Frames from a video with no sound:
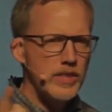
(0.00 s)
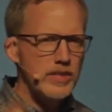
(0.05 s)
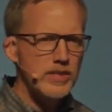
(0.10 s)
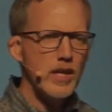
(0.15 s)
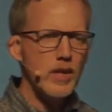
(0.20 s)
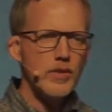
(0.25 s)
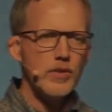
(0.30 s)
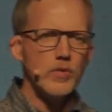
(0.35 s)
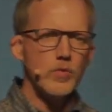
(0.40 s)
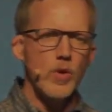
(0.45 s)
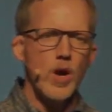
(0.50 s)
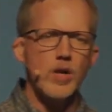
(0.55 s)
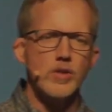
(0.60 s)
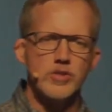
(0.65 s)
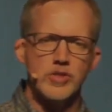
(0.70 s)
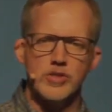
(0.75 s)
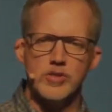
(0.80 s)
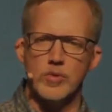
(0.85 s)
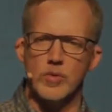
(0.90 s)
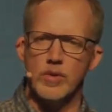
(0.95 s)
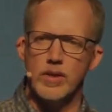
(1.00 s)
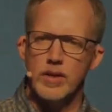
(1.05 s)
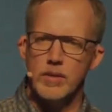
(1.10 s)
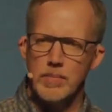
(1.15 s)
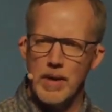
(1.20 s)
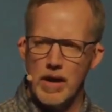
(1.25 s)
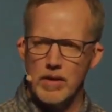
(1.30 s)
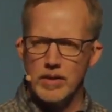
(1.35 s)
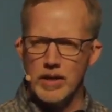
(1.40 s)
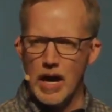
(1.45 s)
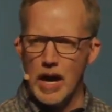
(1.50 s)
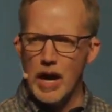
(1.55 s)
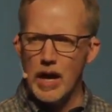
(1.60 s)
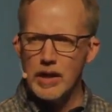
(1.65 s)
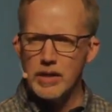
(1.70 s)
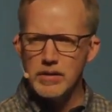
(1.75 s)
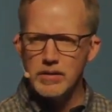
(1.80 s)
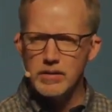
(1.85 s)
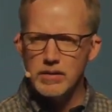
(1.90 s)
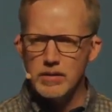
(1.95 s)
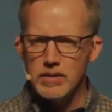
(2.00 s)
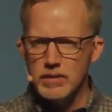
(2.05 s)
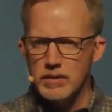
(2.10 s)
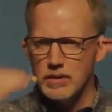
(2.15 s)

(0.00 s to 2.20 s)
we tell the wrong story about God?